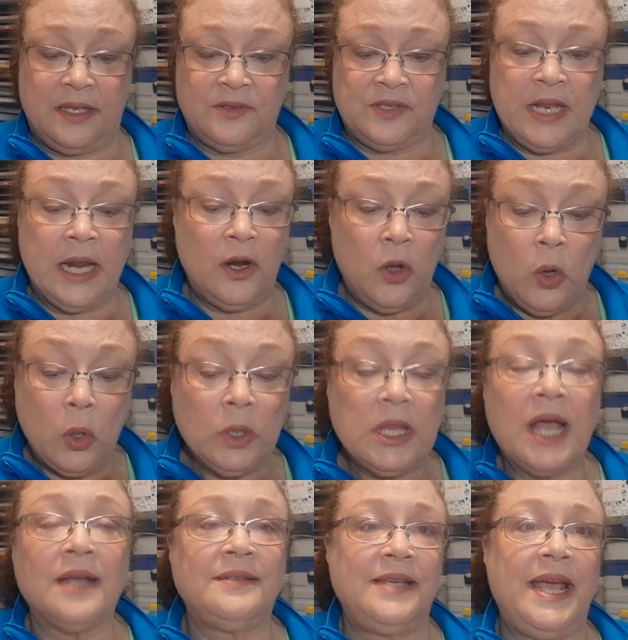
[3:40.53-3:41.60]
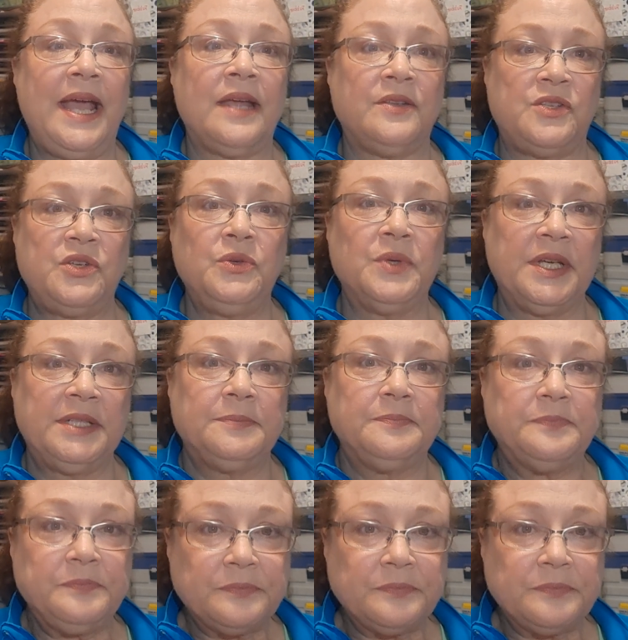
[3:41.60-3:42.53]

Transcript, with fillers: there's not a whole lot to add to it,